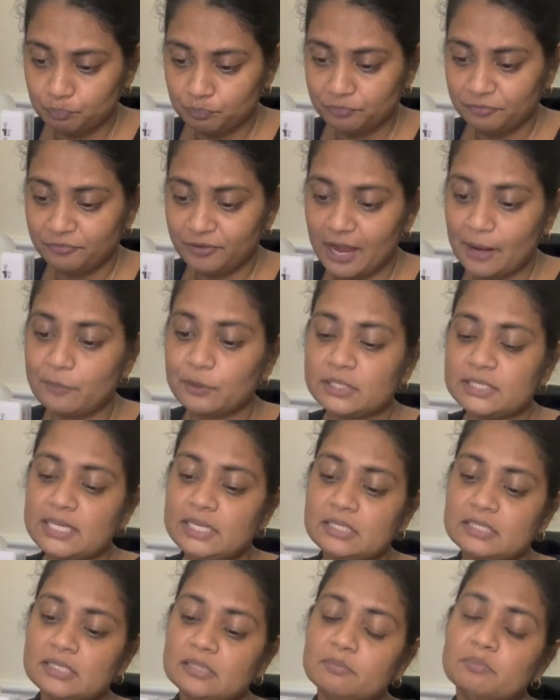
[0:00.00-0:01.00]
fabric
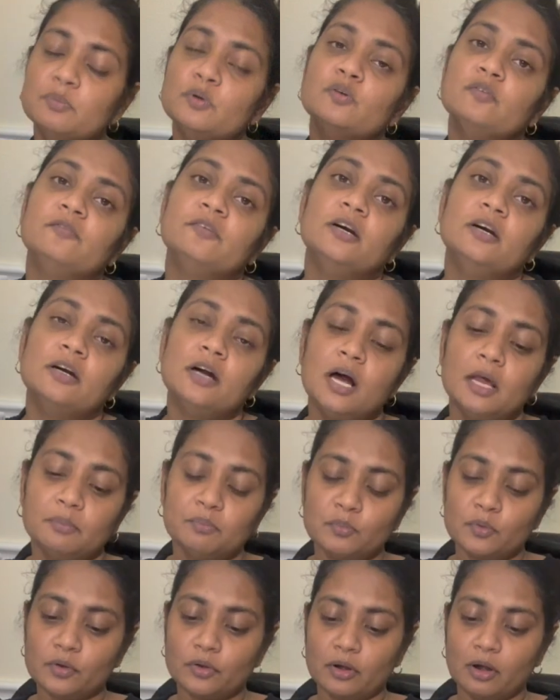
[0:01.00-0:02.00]
tends to move a lot
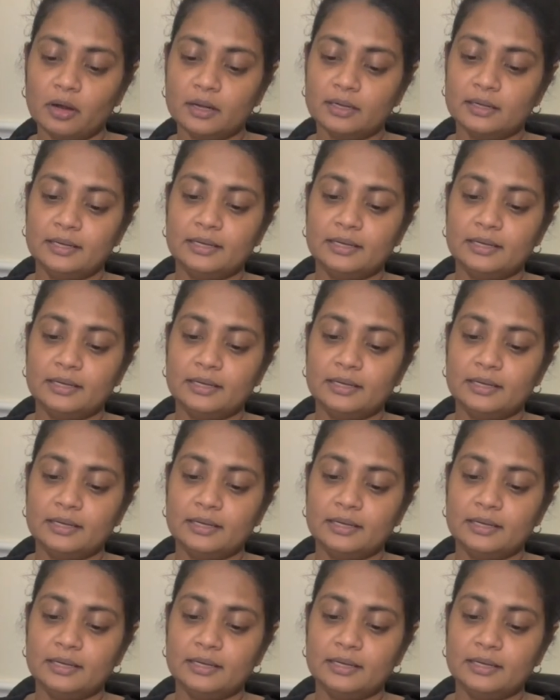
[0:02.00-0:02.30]
more on the